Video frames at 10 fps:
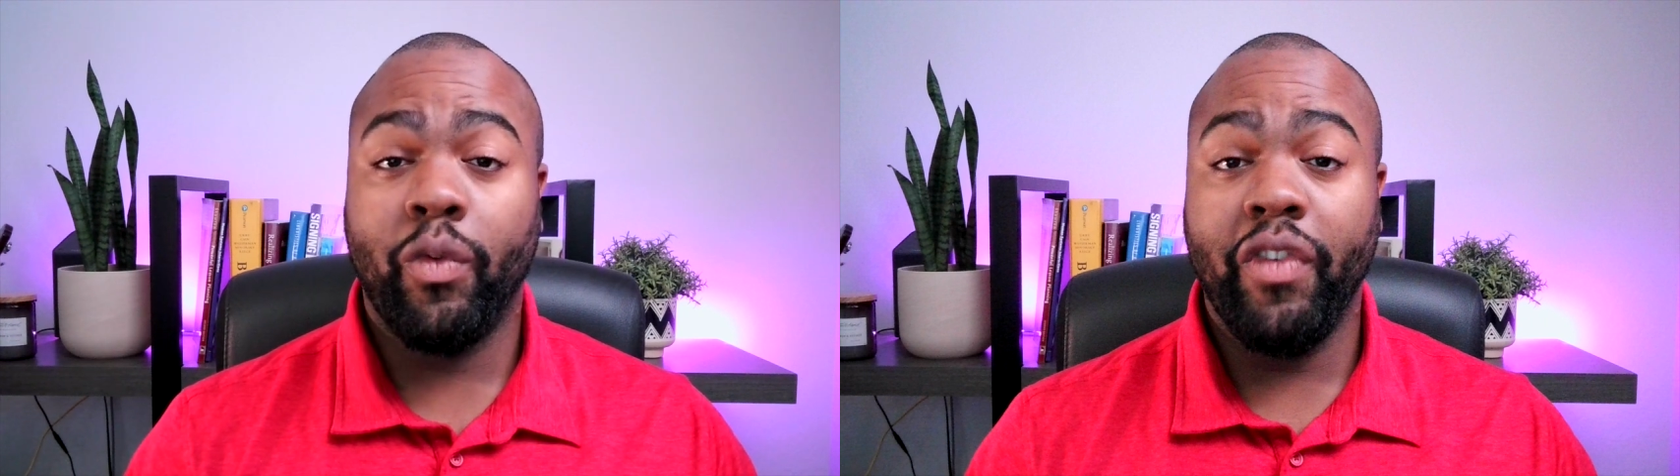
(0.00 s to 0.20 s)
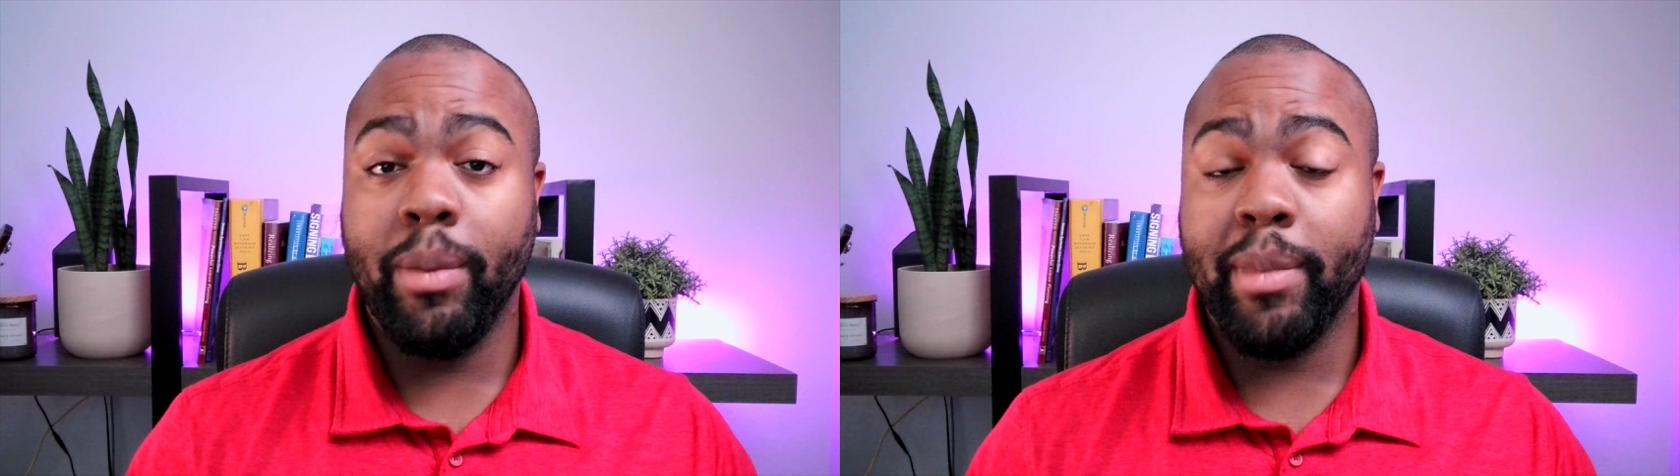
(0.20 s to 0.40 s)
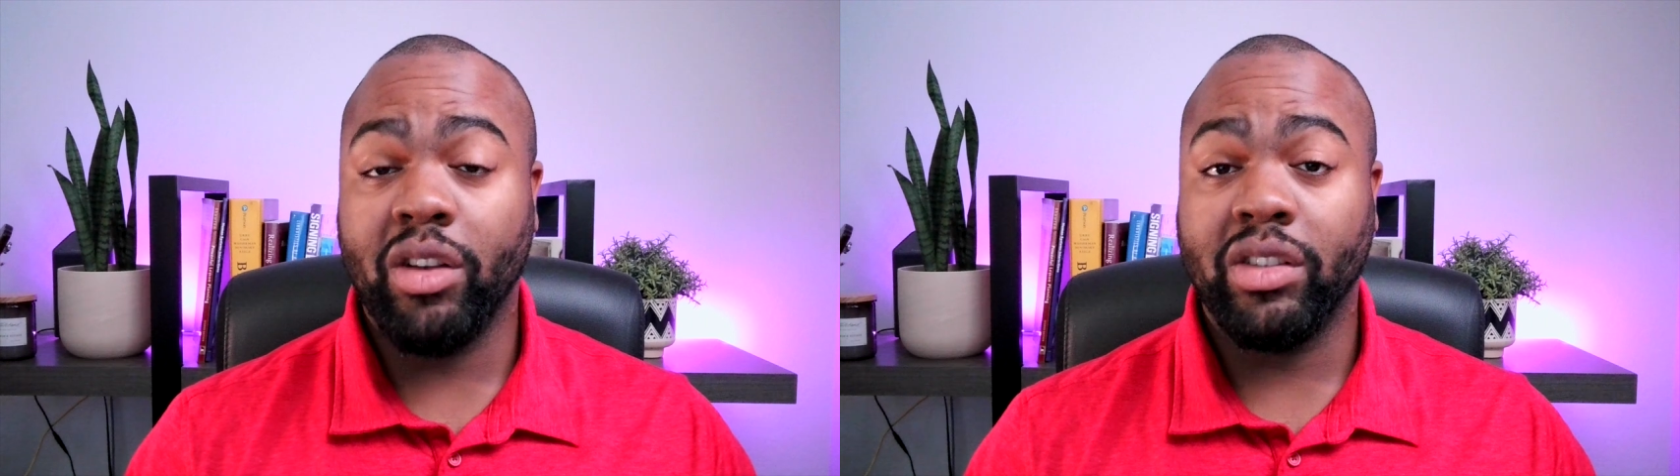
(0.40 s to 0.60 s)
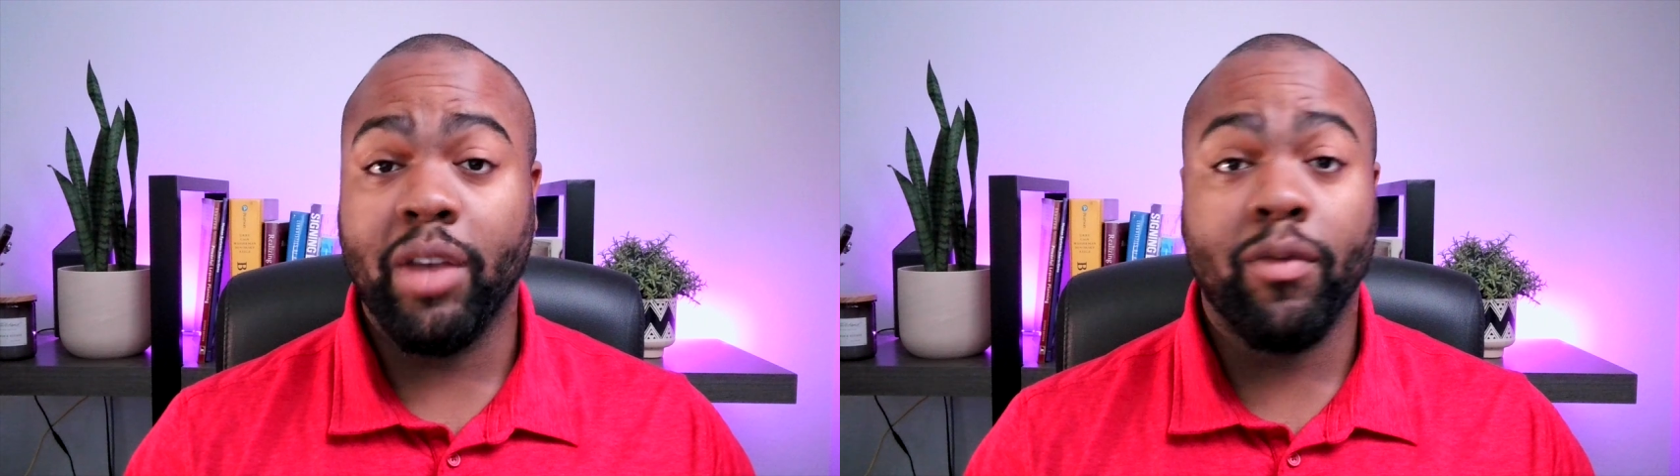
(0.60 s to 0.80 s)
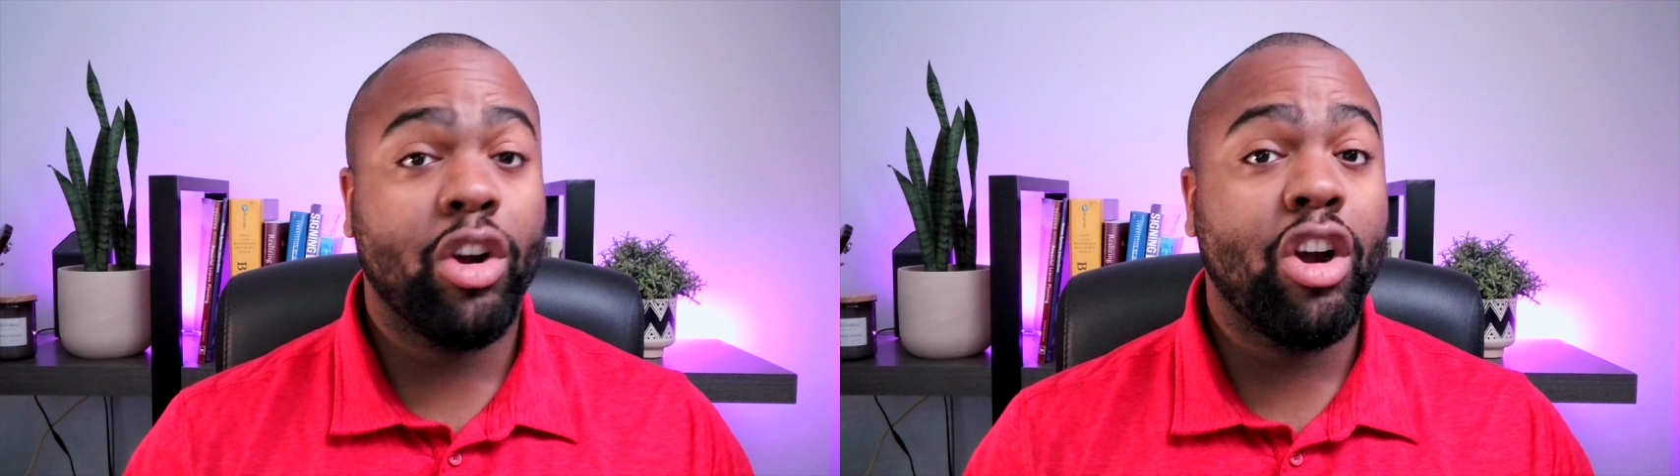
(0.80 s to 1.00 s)
females
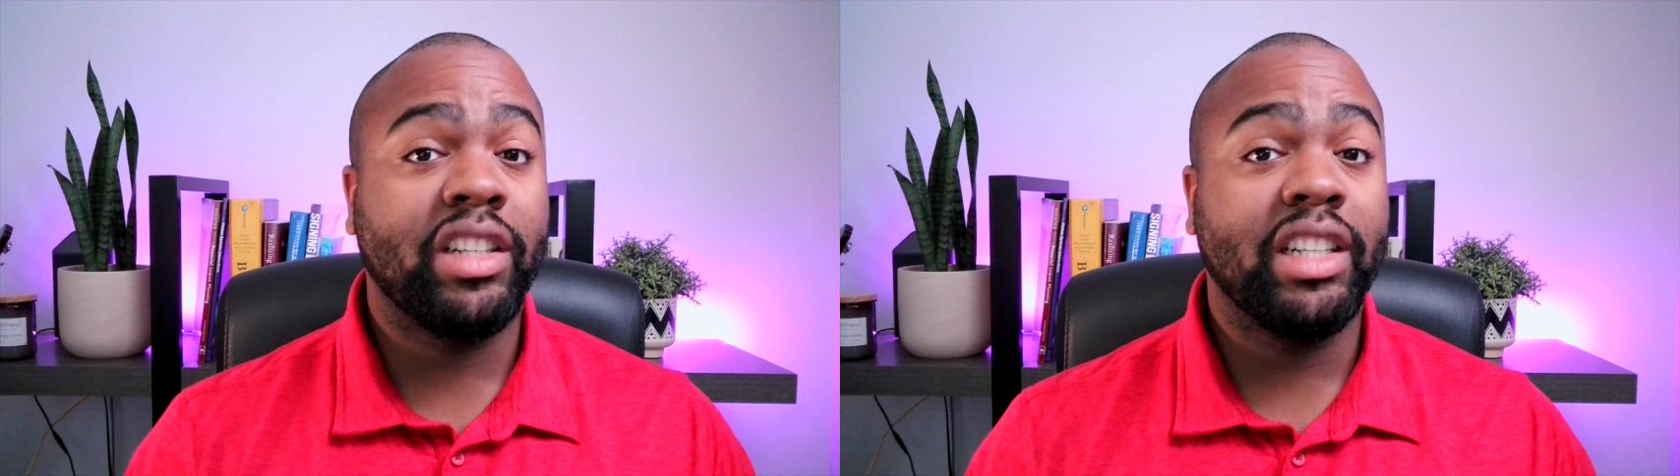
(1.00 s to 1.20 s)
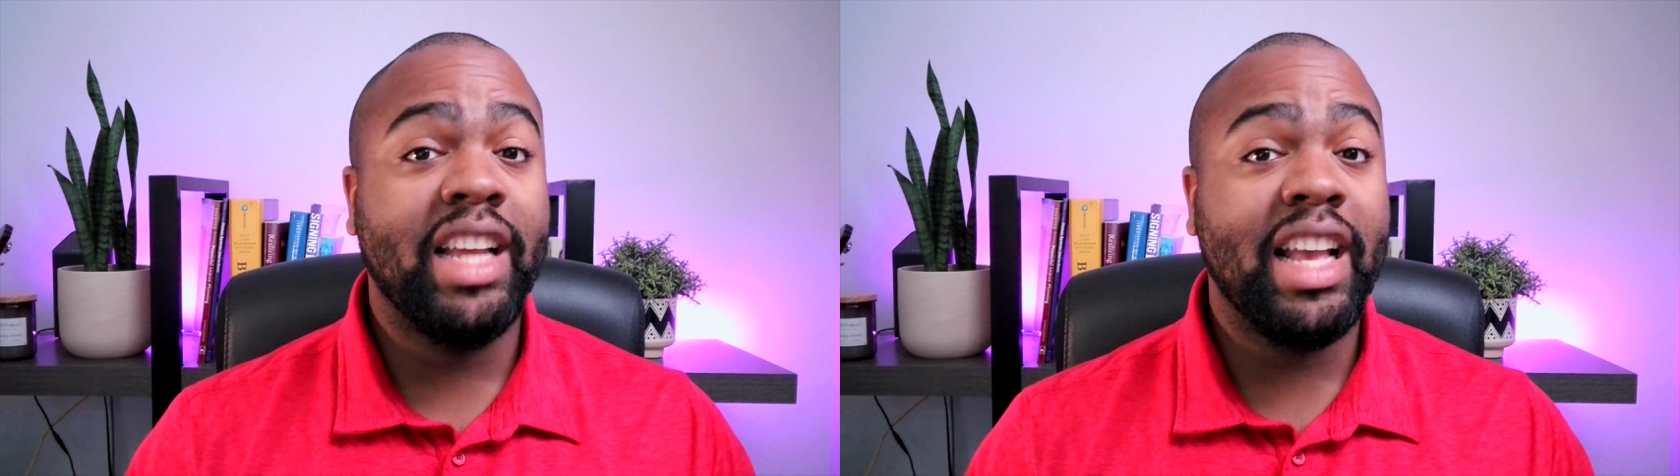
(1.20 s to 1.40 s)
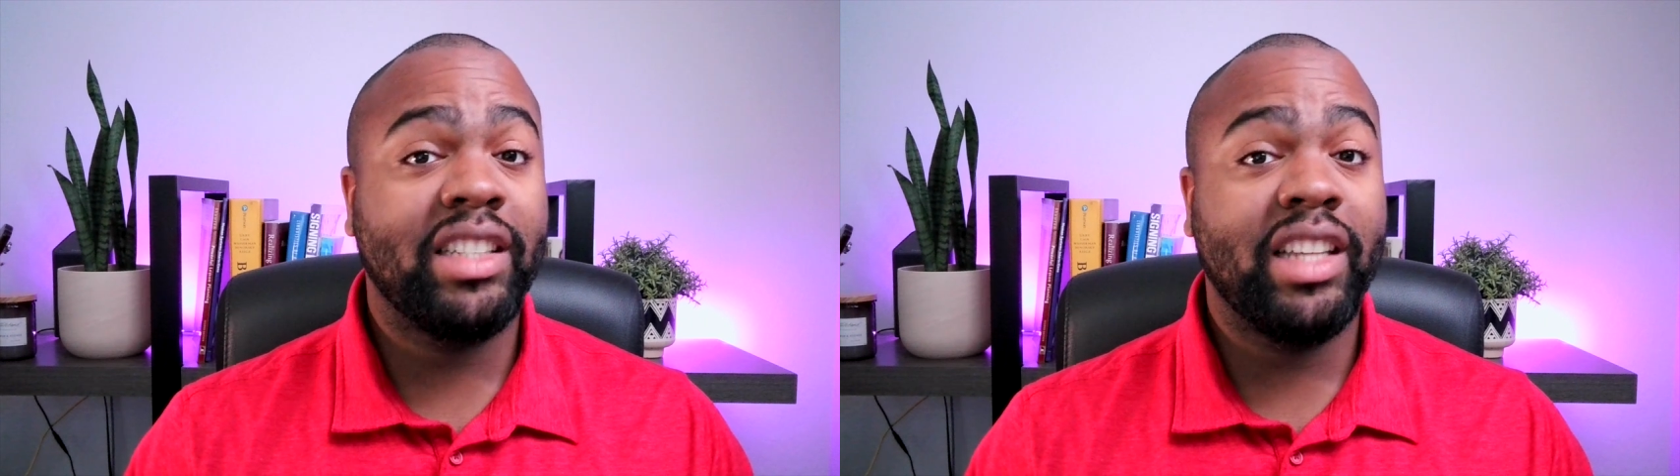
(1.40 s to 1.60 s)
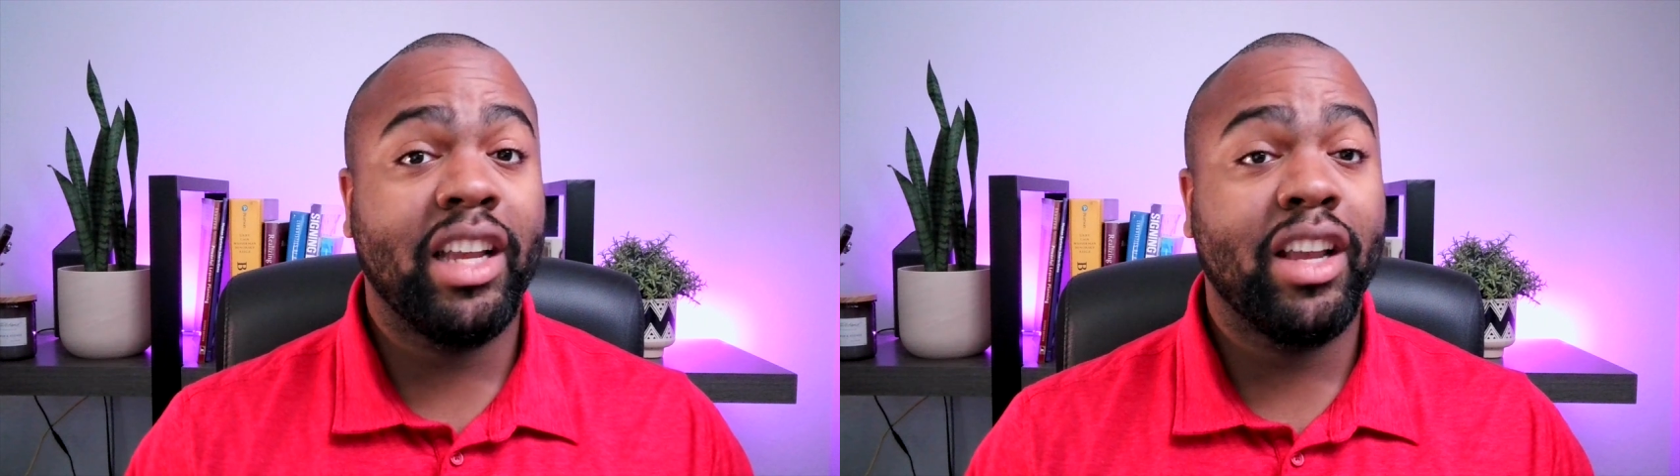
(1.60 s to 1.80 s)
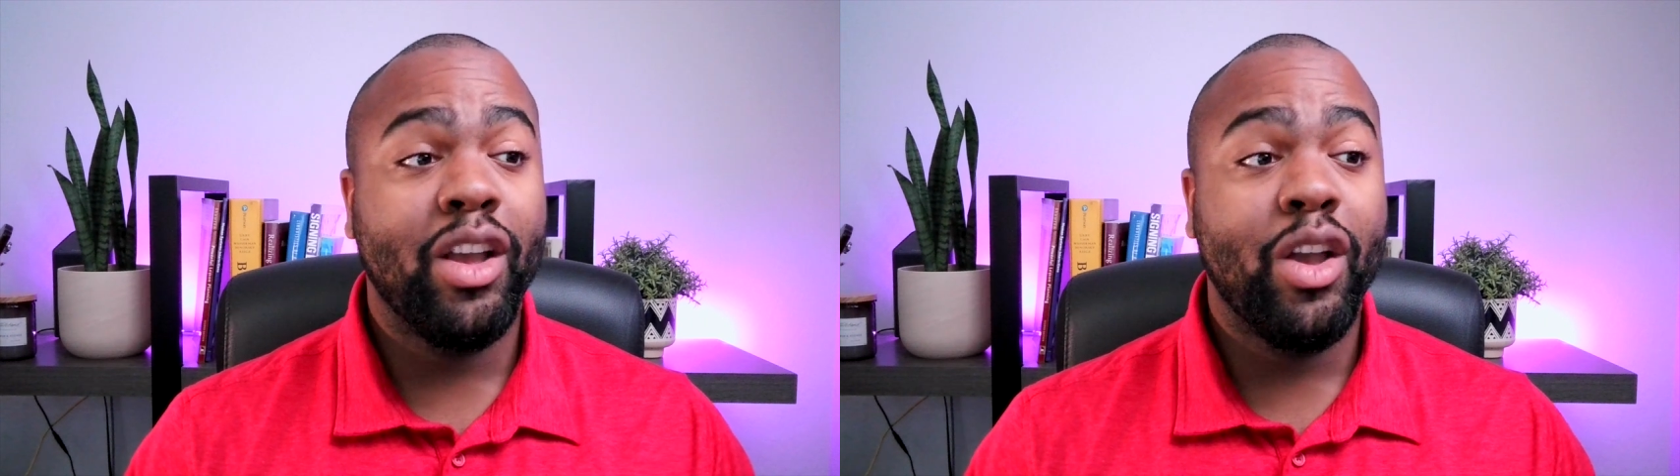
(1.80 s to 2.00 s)
in regard to
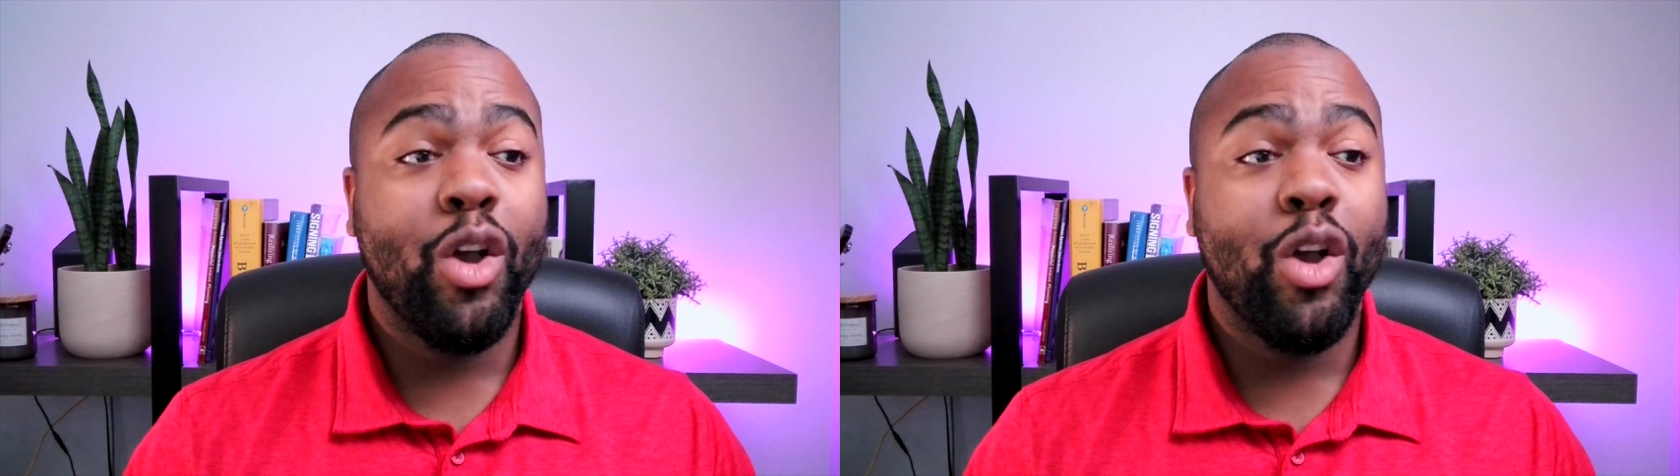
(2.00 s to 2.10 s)
testing